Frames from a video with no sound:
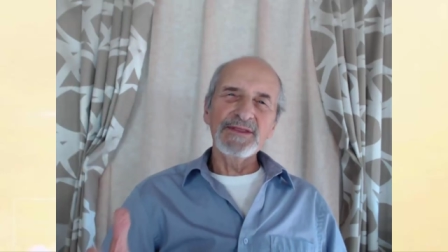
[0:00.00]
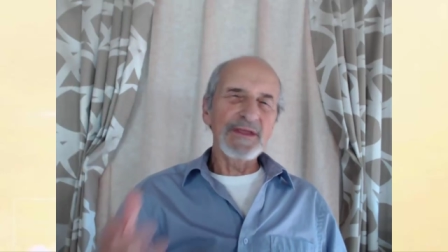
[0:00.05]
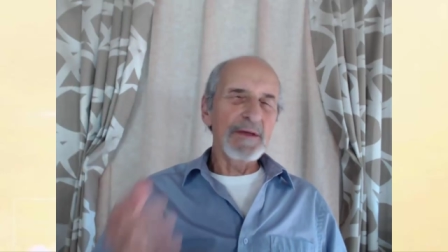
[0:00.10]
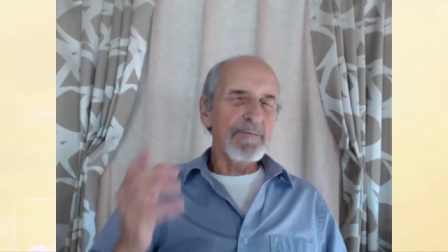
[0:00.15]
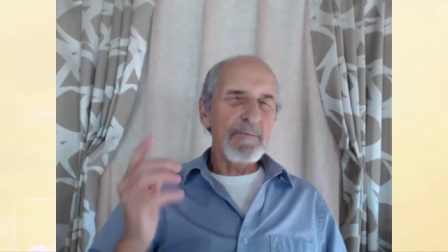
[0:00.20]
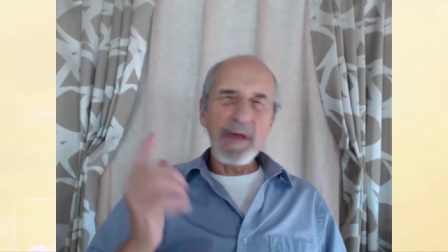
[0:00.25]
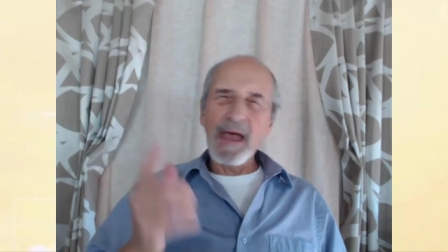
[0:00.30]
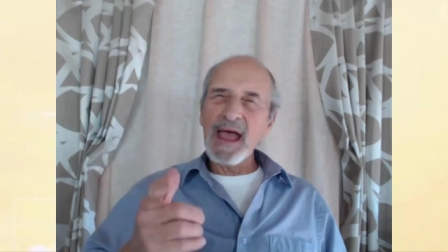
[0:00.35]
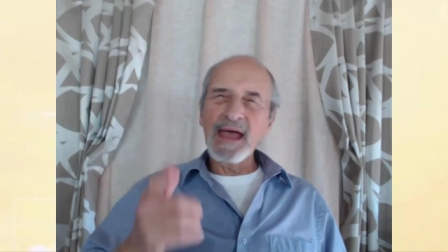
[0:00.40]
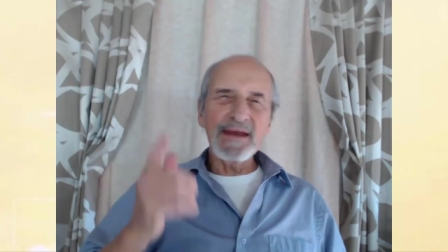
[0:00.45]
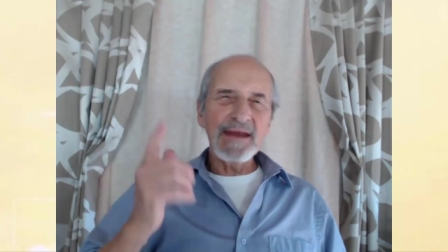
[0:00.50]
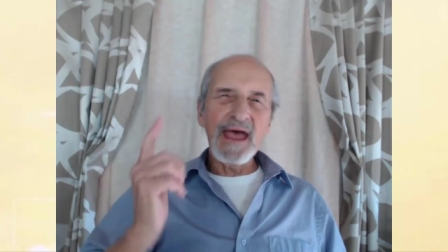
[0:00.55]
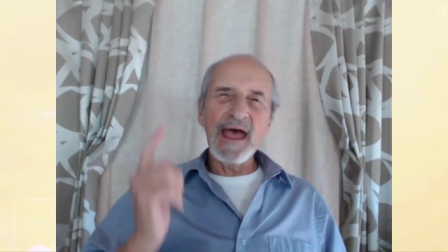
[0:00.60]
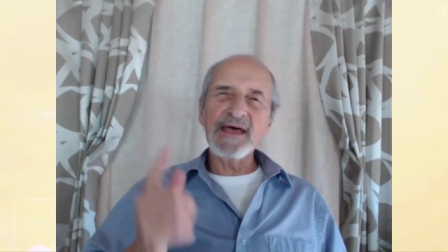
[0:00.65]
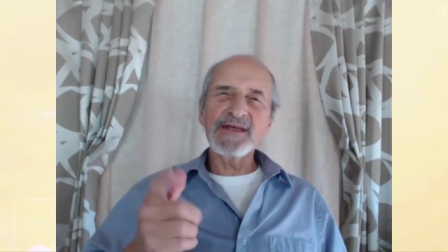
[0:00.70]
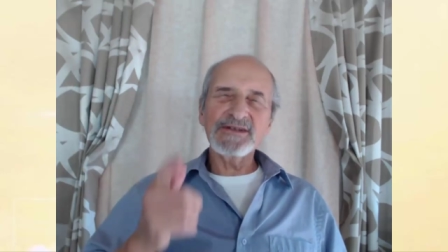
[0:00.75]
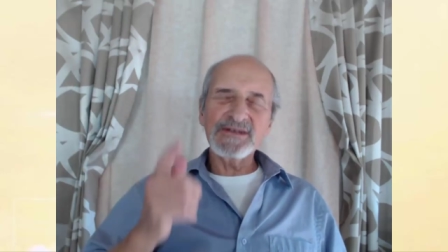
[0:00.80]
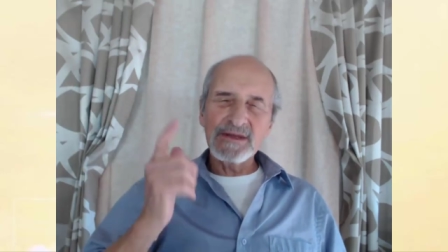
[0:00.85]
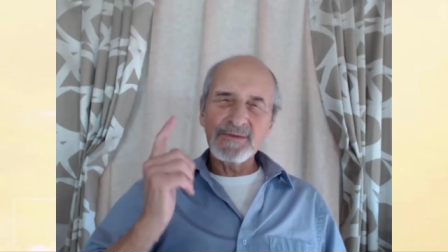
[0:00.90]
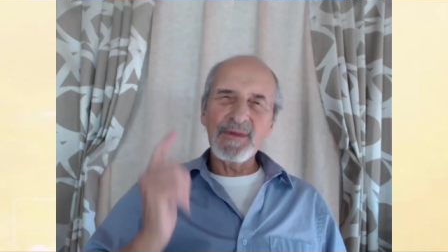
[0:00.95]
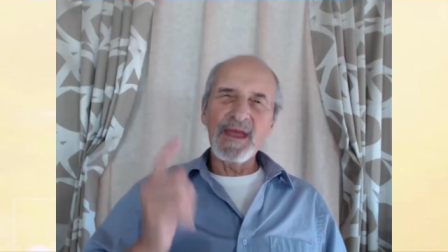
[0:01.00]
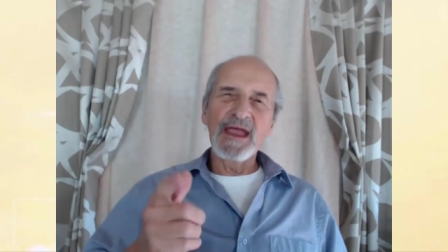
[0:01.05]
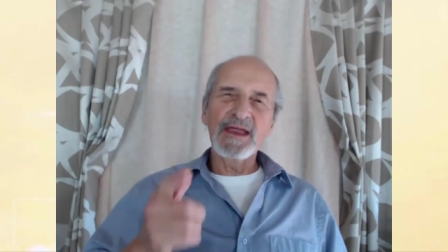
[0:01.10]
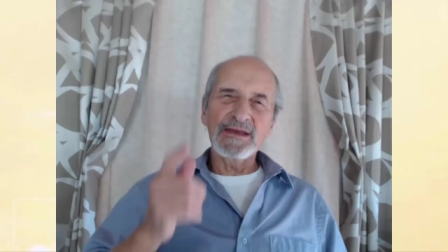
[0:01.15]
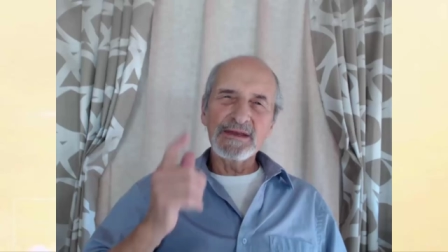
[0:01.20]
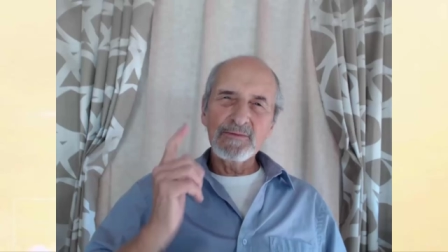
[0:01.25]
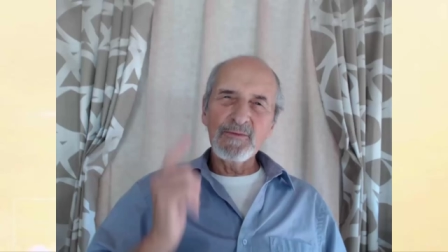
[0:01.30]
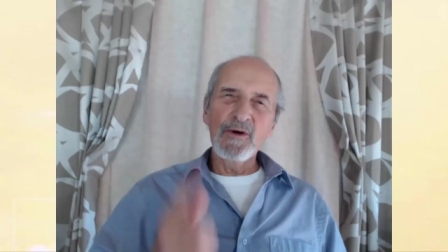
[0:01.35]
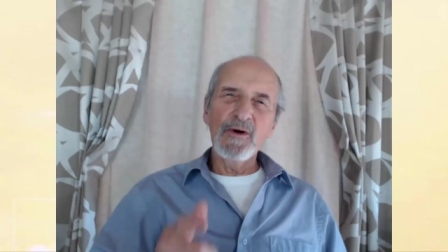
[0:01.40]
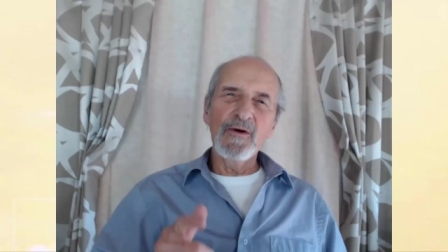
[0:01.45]
the man has to
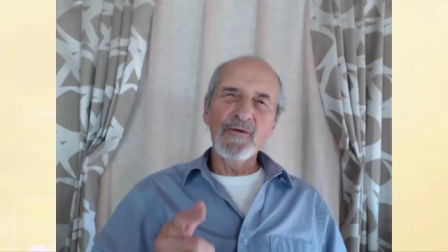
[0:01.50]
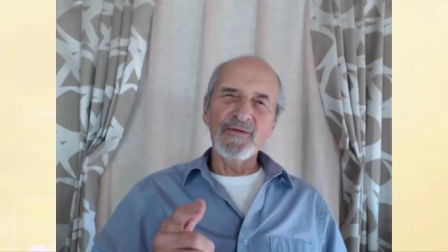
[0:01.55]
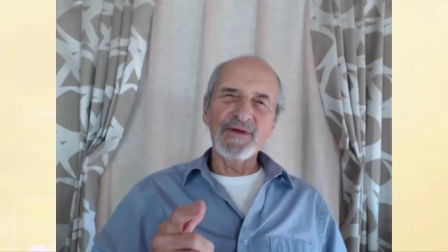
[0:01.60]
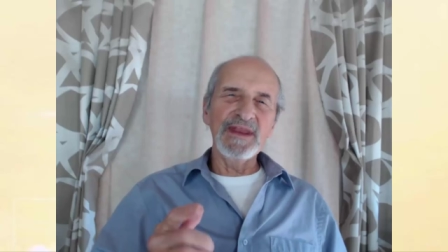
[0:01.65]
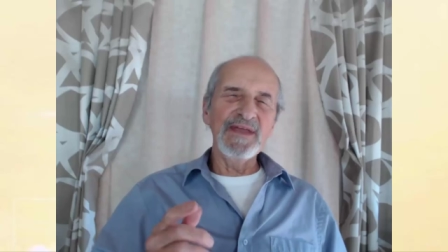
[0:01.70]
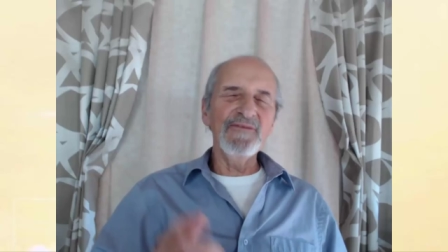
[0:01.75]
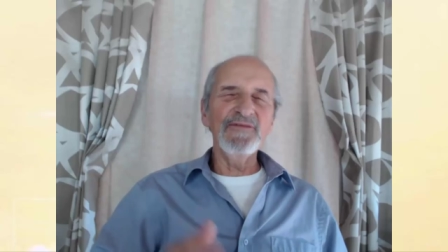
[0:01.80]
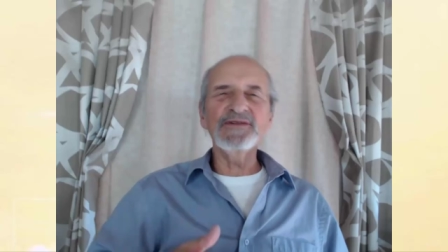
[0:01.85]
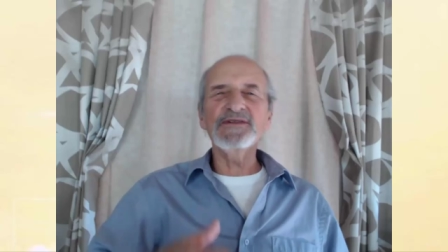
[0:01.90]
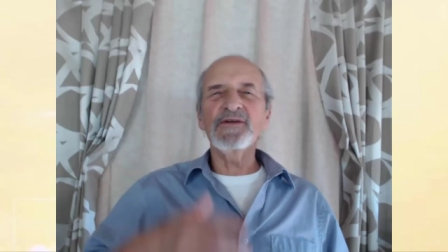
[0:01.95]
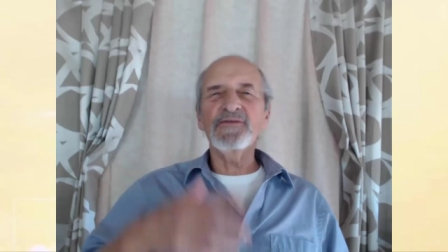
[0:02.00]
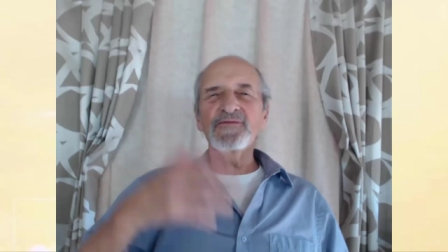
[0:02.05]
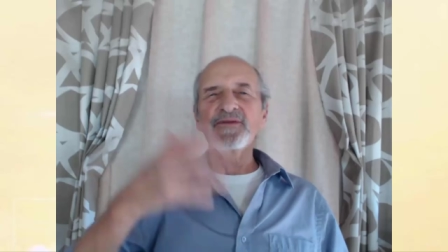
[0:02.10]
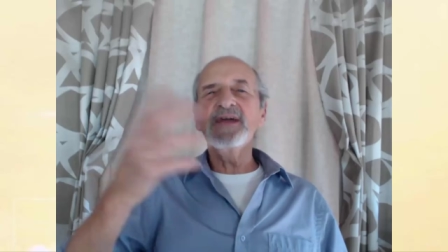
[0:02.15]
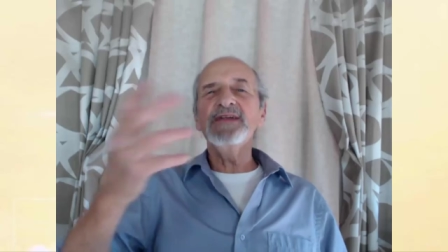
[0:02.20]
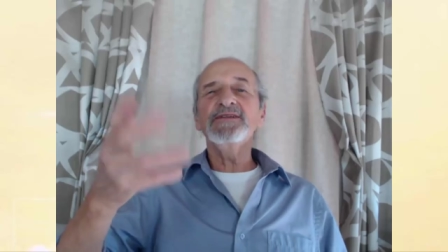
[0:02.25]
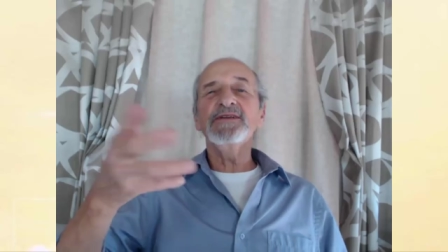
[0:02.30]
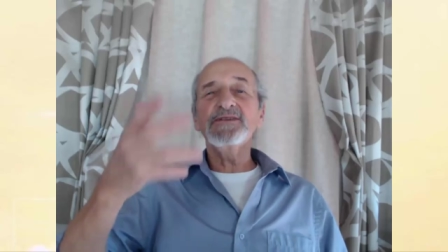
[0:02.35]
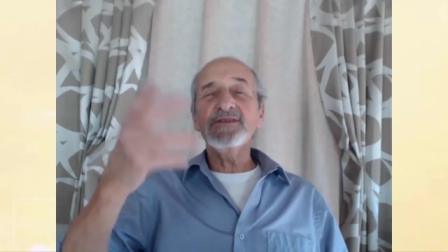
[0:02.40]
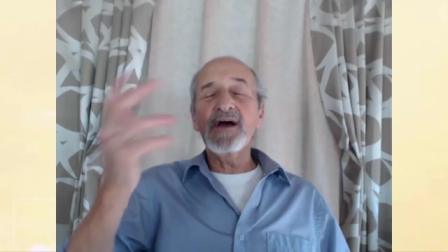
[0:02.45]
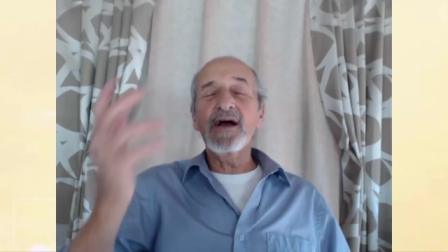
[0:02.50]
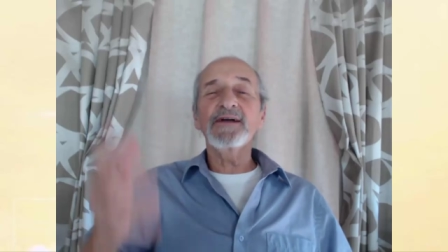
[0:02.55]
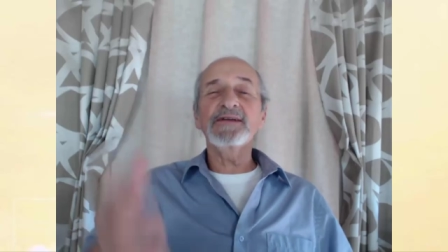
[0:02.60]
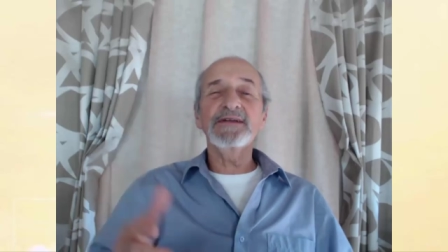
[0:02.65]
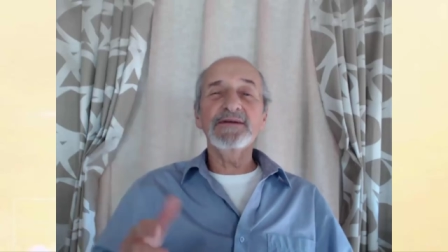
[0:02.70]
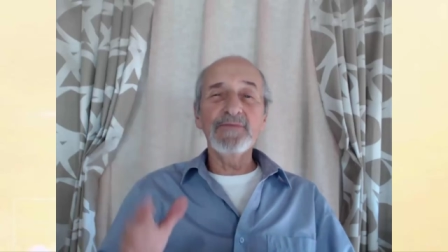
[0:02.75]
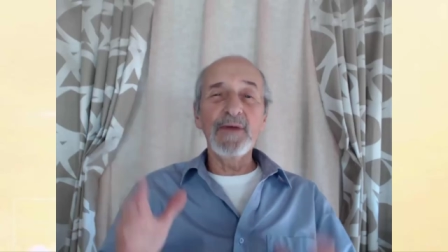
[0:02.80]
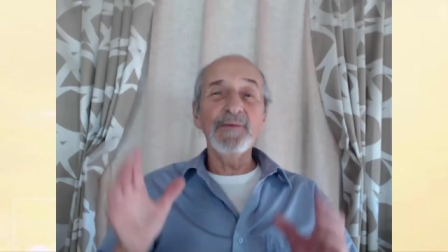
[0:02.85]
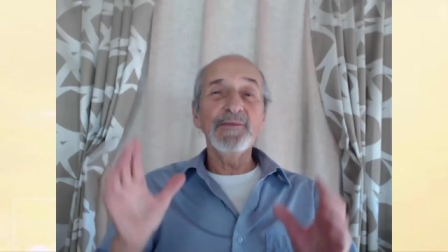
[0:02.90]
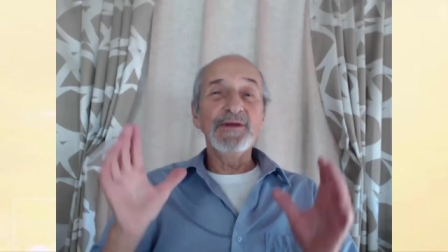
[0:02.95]
make the move, and he was afraid to talk
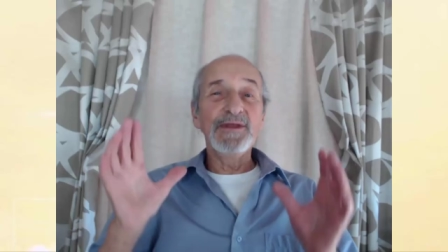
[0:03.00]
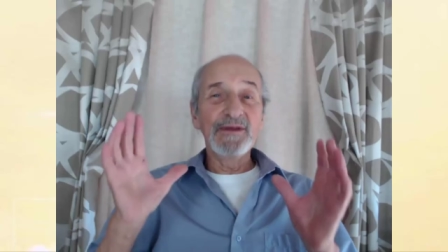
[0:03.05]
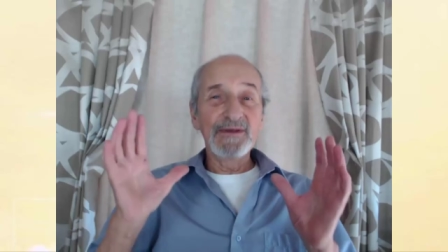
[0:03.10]
to women.